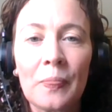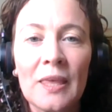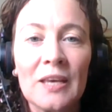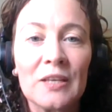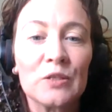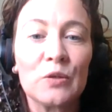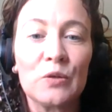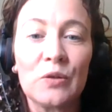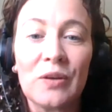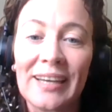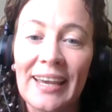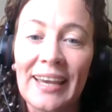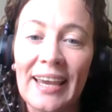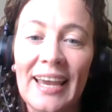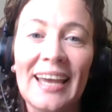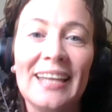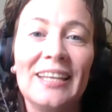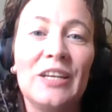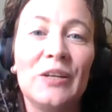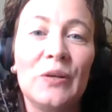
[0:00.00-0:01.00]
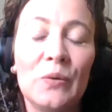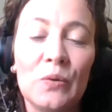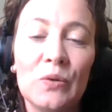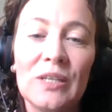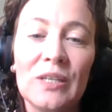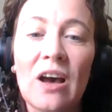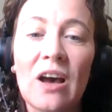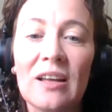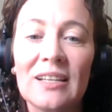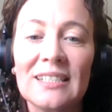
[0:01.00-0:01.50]
So again, to
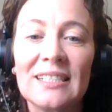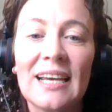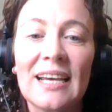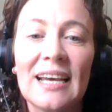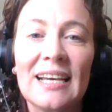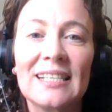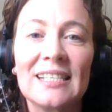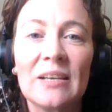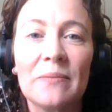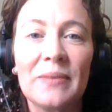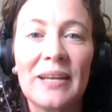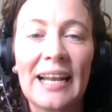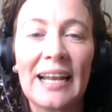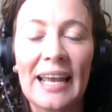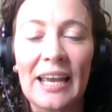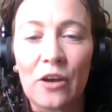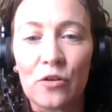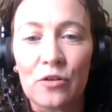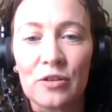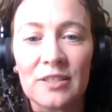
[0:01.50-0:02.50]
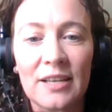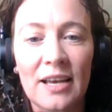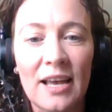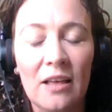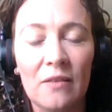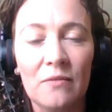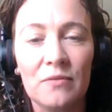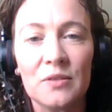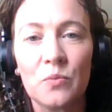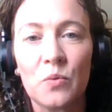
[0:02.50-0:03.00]
contact somebody like
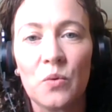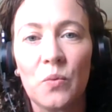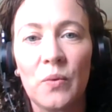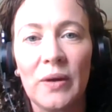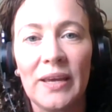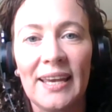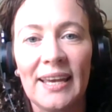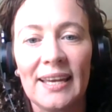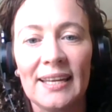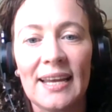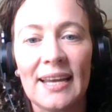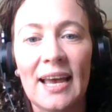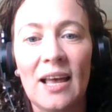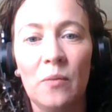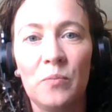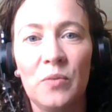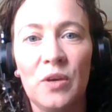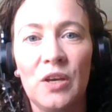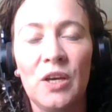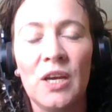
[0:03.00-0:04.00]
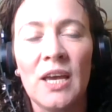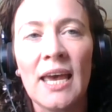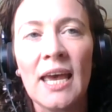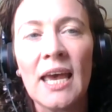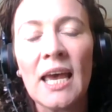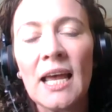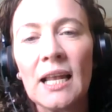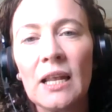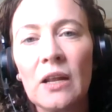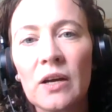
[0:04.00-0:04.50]
ourselves where we can help you
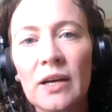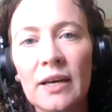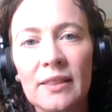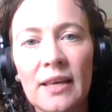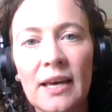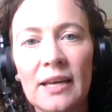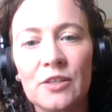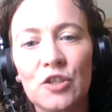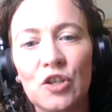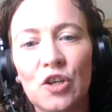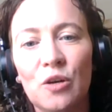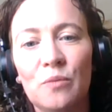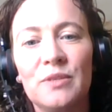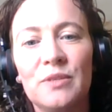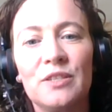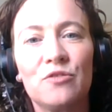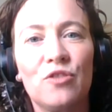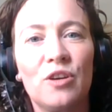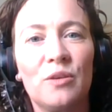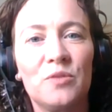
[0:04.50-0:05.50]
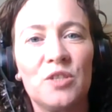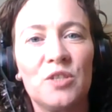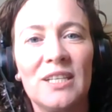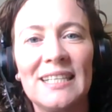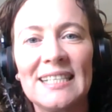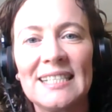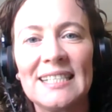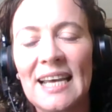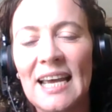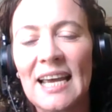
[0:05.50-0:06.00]
look at that job description,
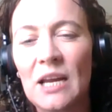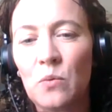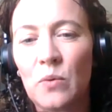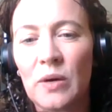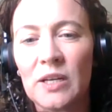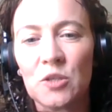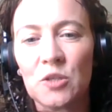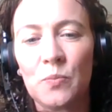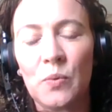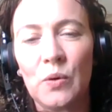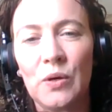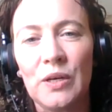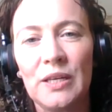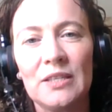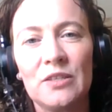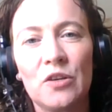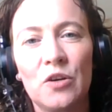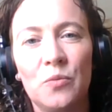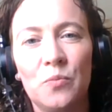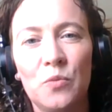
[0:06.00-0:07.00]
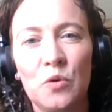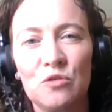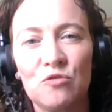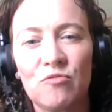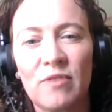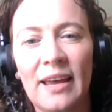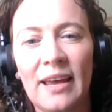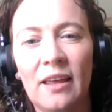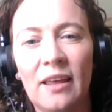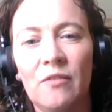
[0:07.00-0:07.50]
decide which points are most
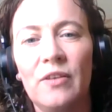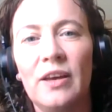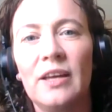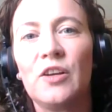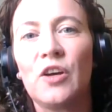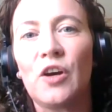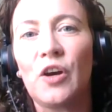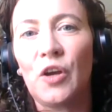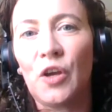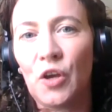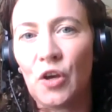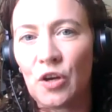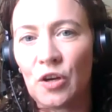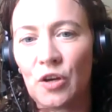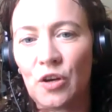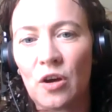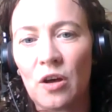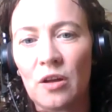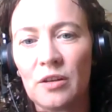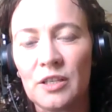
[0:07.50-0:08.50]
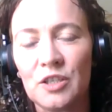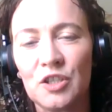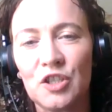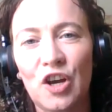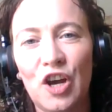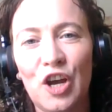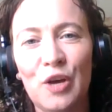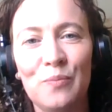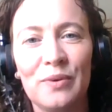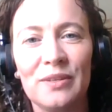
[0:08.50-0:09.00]
relevant, how you could cut it
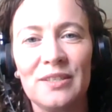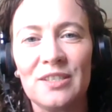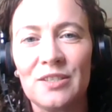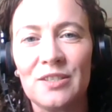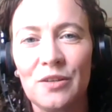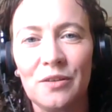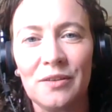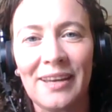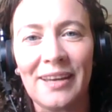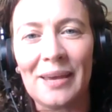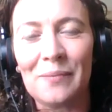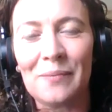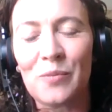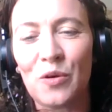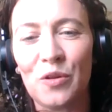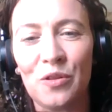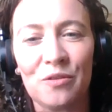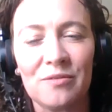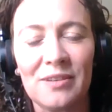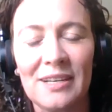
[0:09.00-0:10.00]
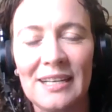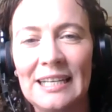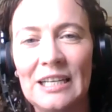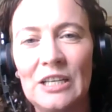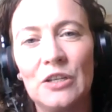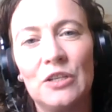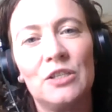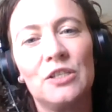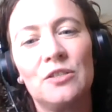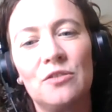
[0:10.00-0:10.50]
down, but still keep all the really
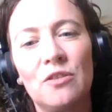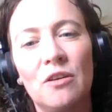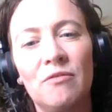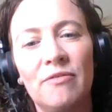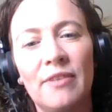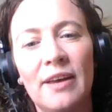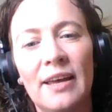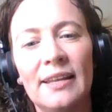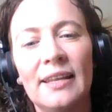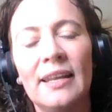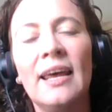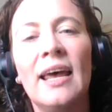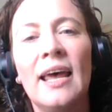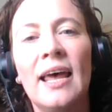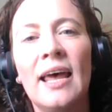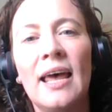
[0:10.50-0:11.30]
good stuff in.